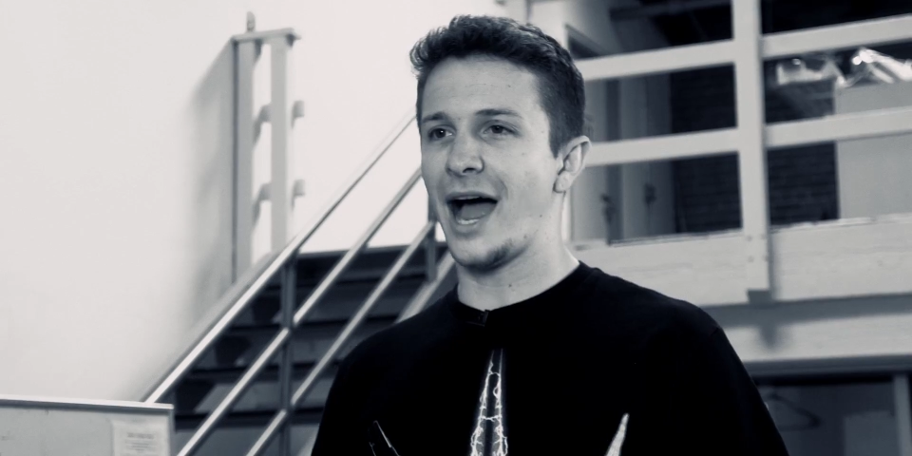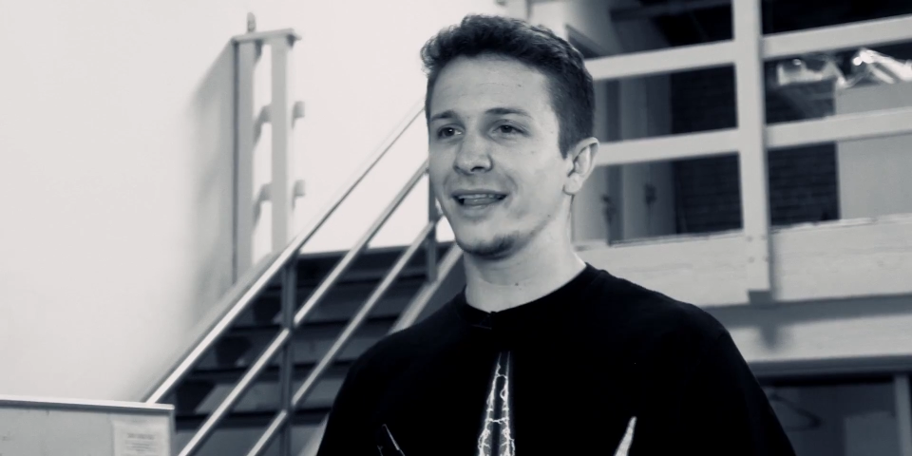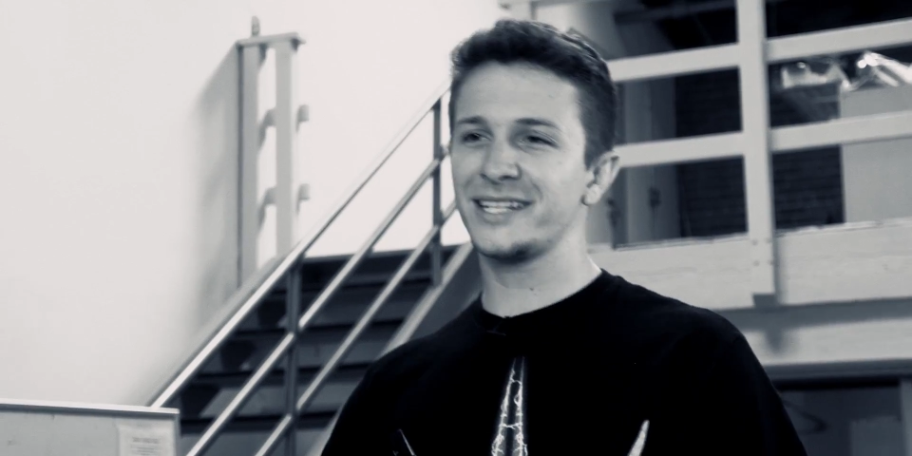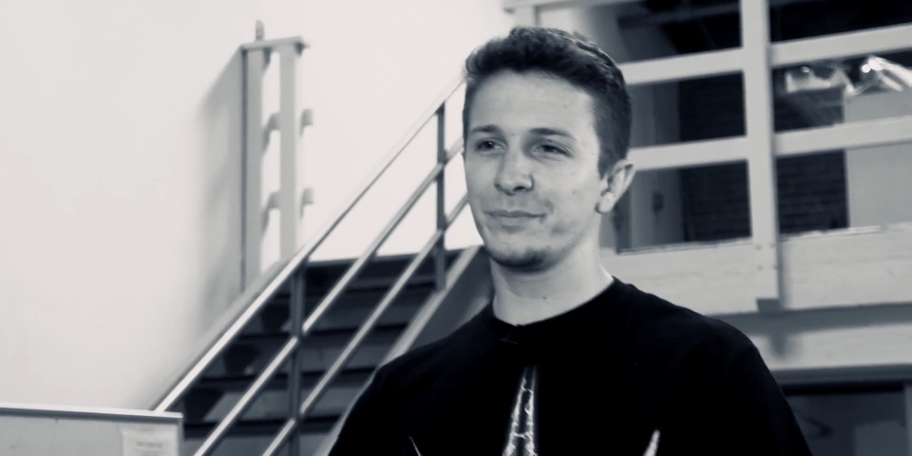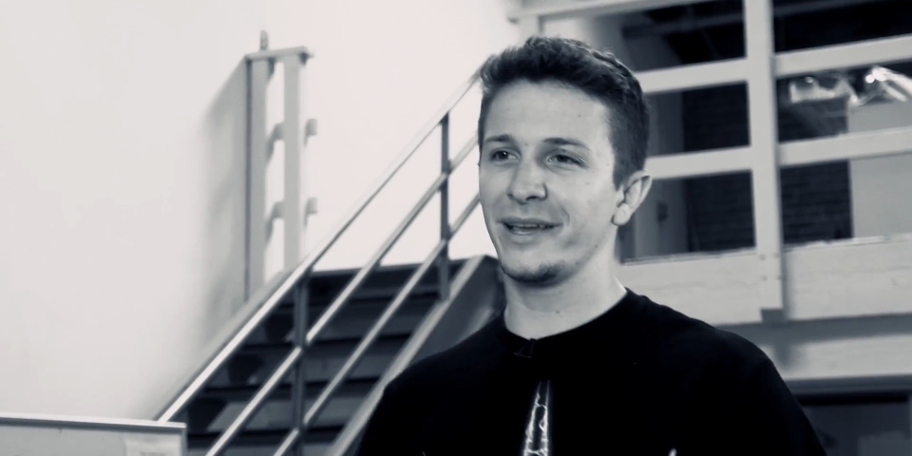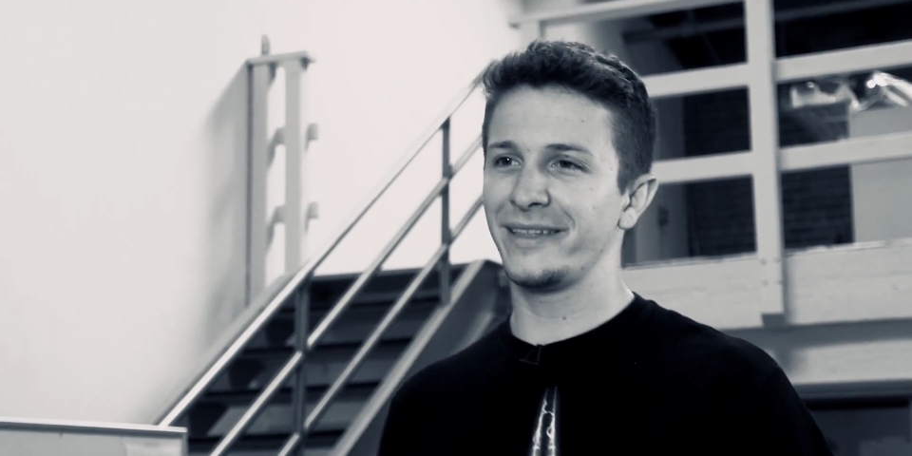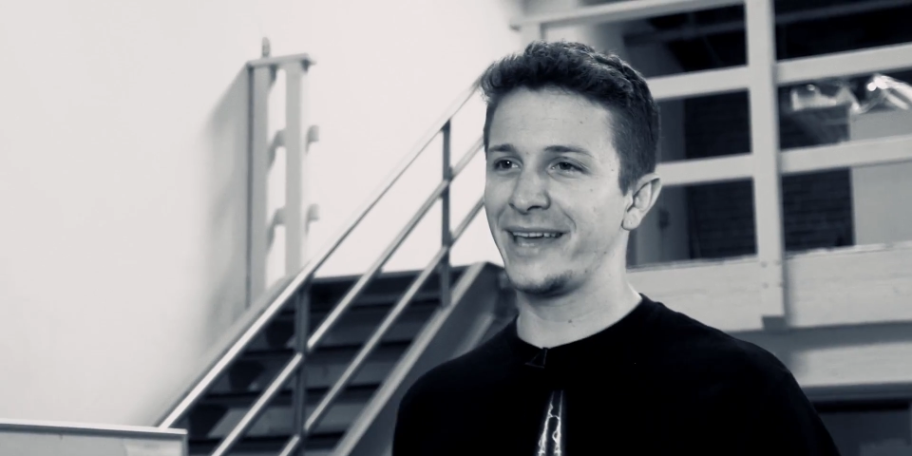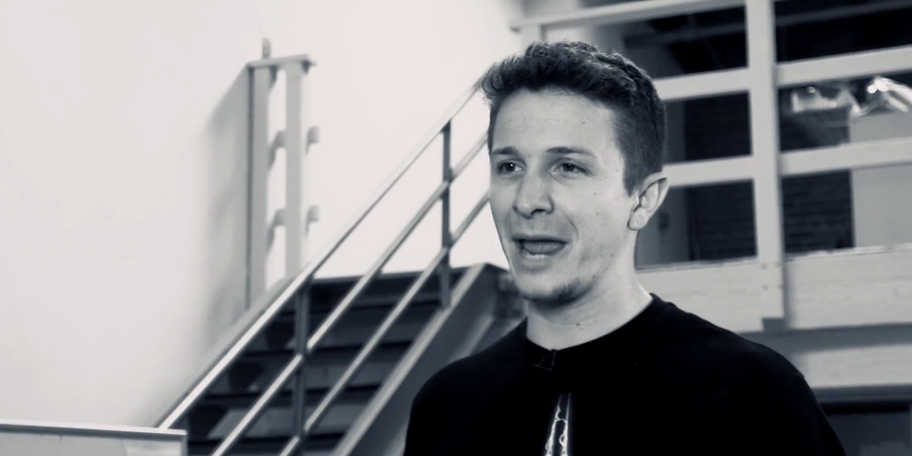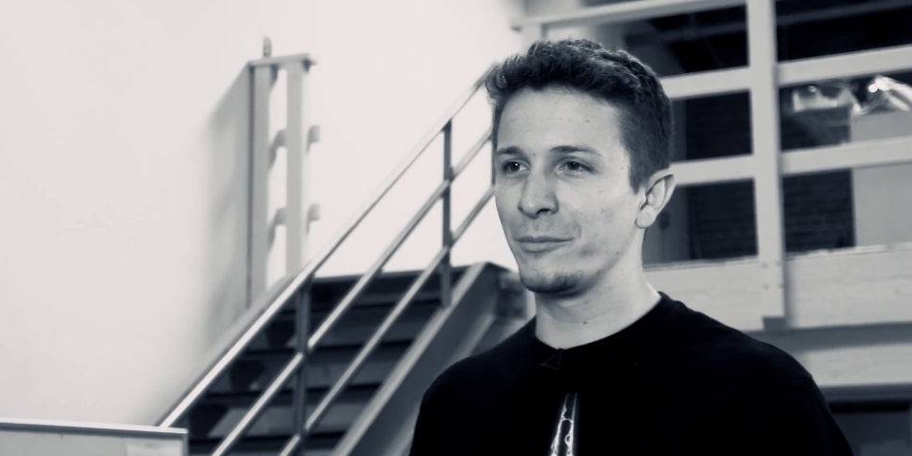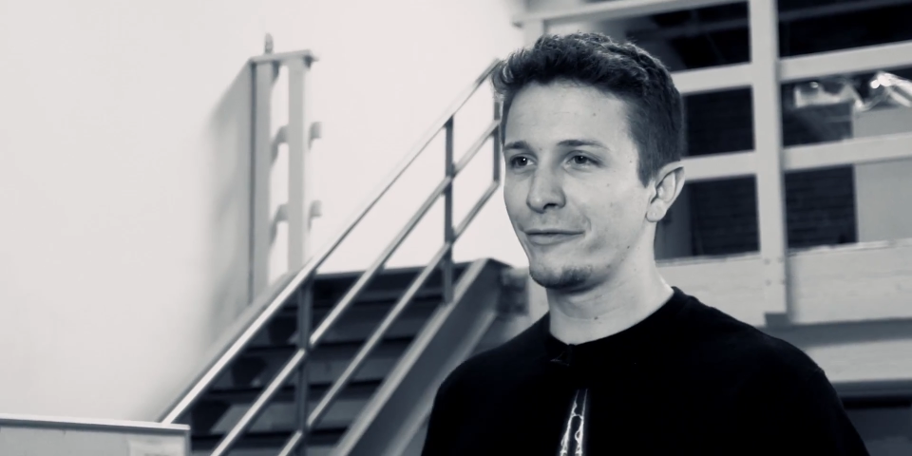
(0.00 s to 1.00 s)
I like to play the
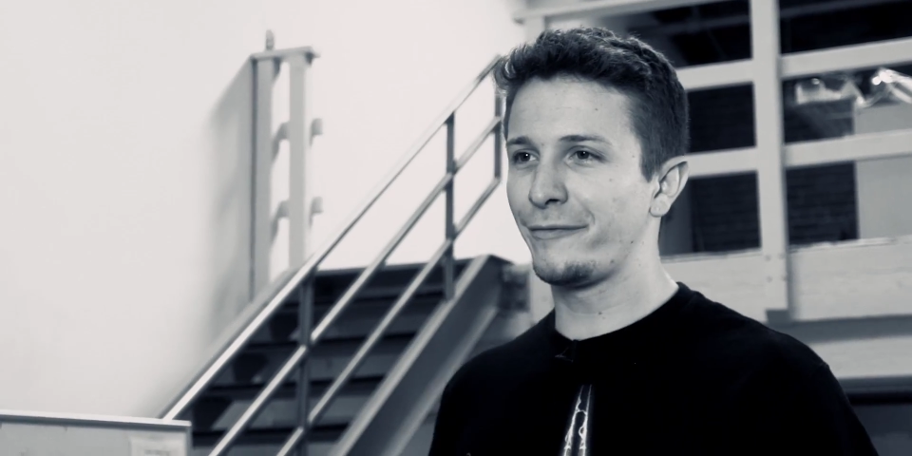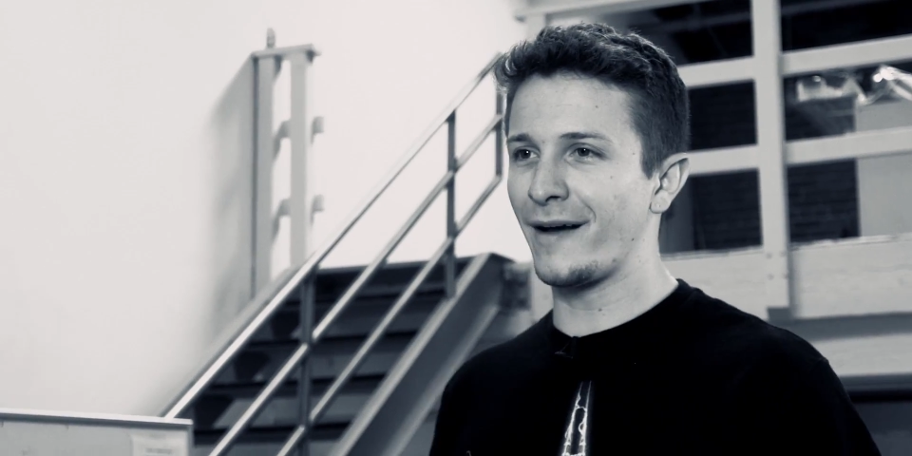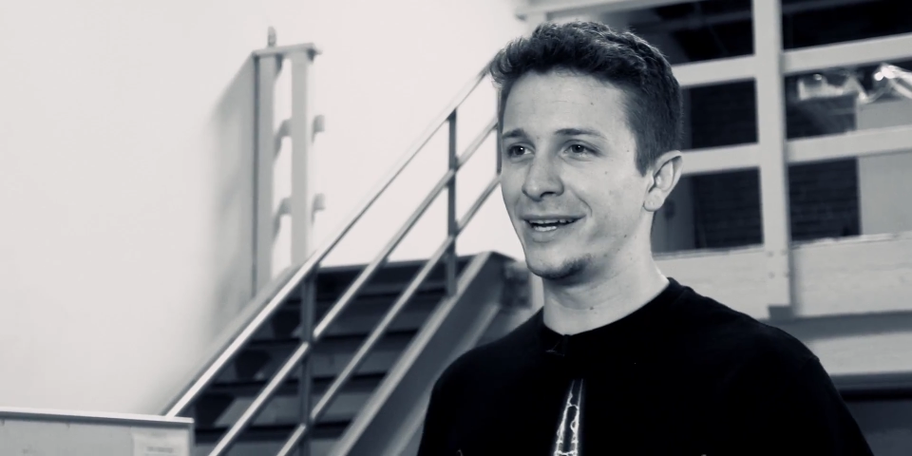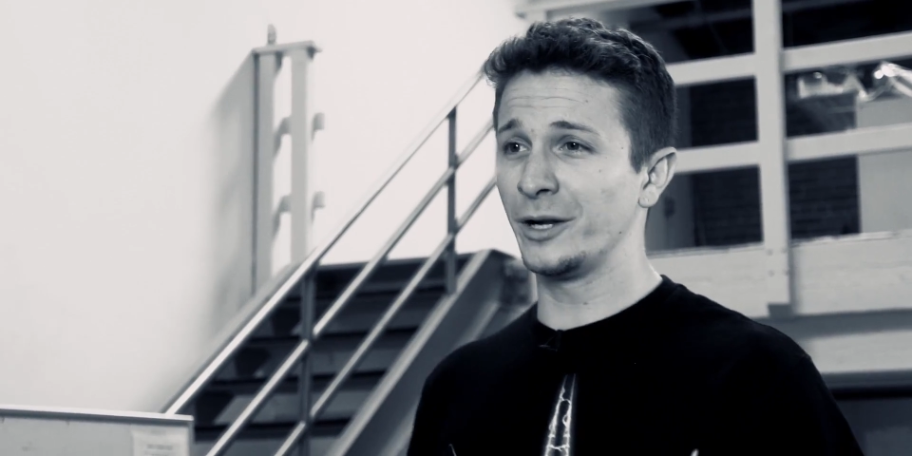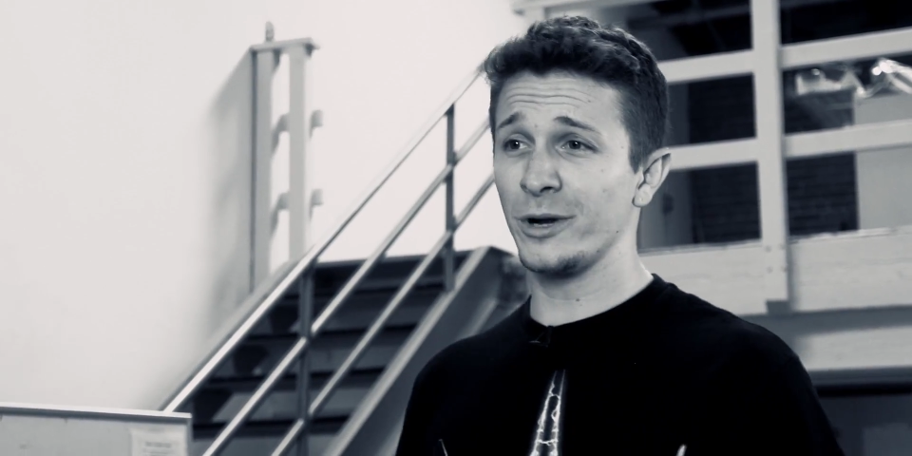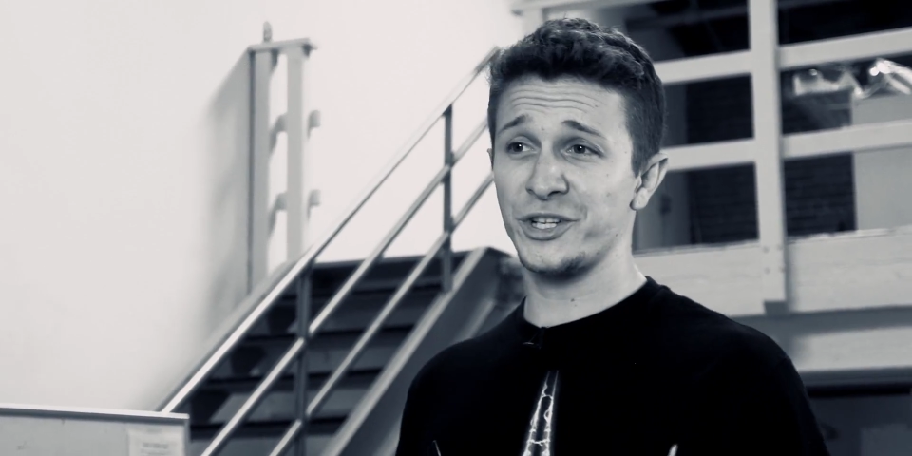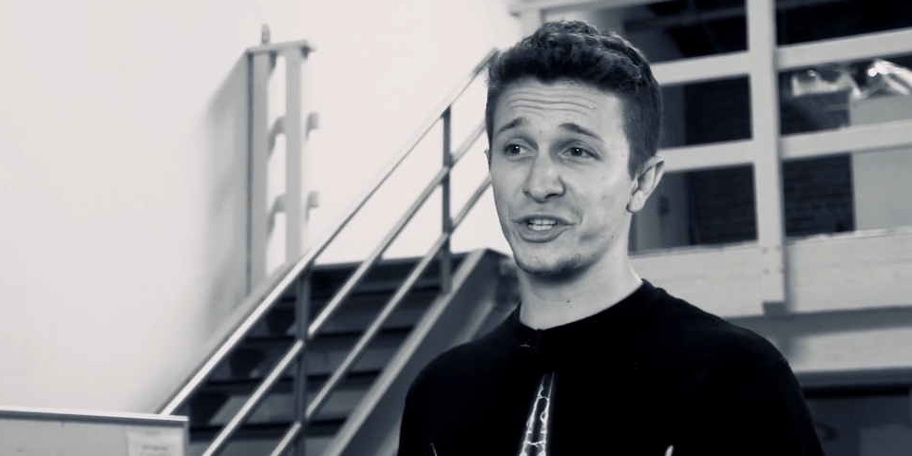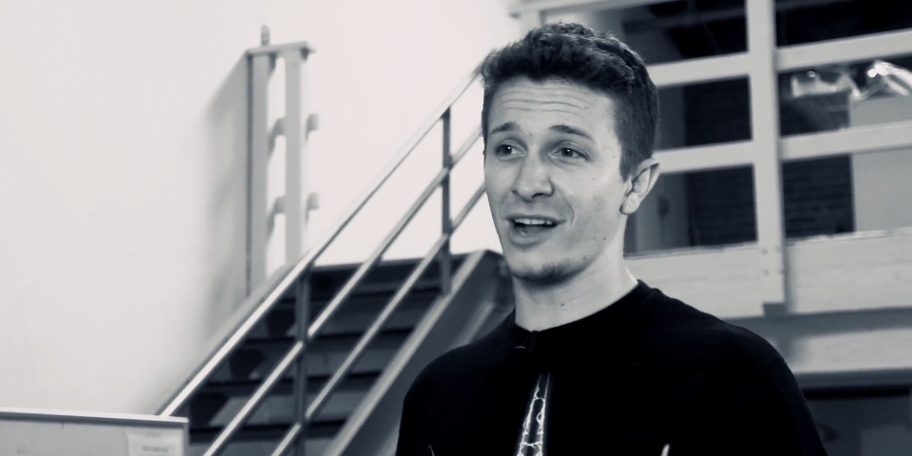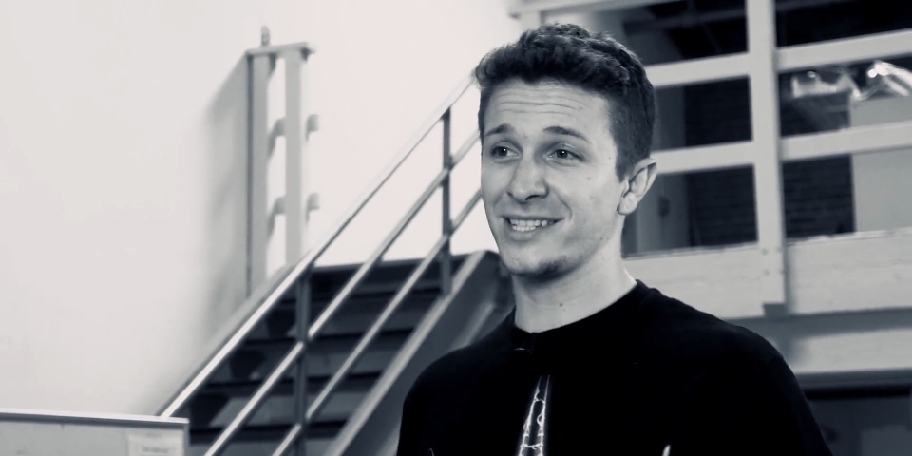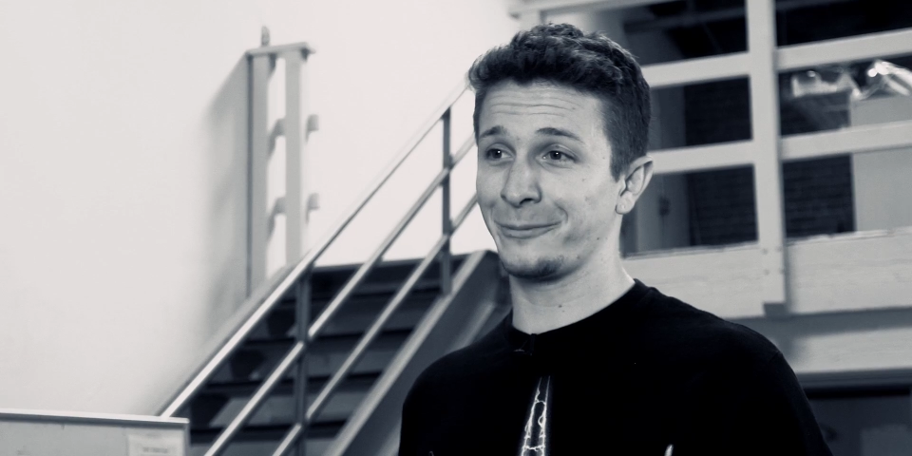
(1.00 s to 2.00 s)
game of finding which
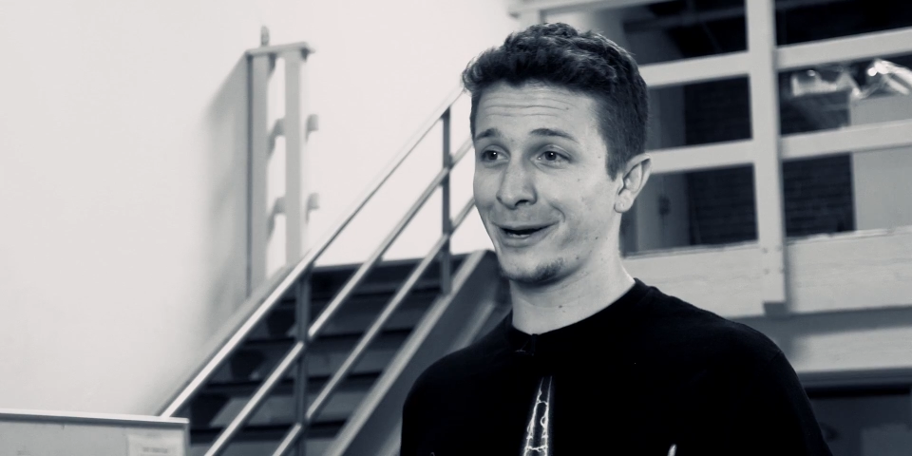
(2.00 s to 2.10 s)
shots I